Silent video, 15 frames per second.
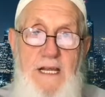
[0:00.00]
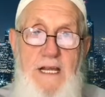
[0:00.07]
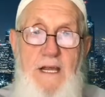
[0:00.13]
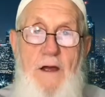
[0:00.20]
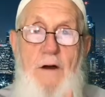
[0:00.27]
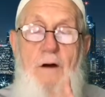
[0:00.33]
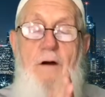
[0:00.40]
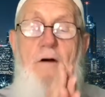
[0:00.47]

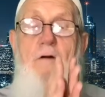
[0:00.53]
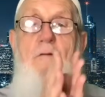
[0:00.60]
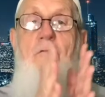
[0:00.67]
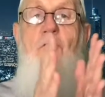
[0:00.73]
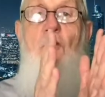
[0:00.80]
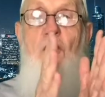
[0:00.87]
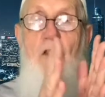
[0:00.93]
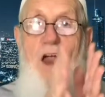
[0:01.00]
for the
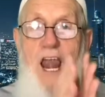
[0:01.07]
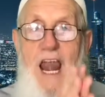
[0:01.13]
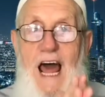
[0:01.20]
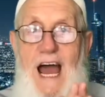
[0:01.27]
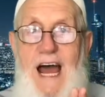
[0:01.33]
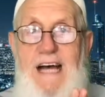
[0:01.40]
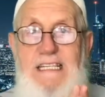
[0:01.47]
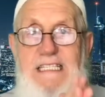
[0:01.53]
last
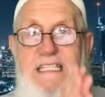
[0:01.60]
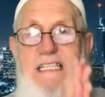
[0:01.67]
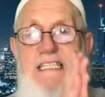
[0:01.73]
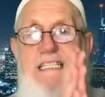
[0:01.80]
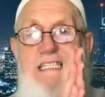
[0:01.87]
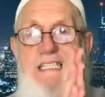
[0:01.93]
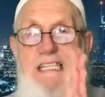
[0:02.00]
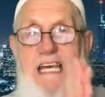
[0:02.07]

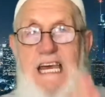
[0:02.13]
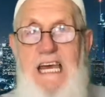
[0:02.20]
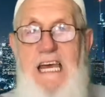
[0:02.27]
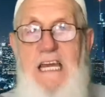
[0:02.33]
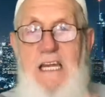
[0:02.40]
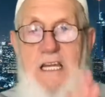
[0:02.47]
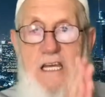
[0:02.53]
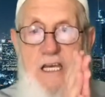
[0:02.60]
10
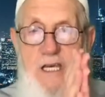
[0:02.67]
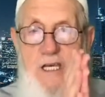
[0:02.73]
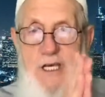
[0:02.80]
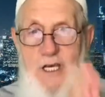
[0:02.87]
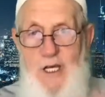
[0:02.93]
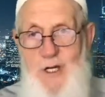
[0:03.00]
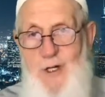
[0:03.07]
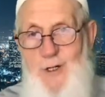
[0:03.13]
years.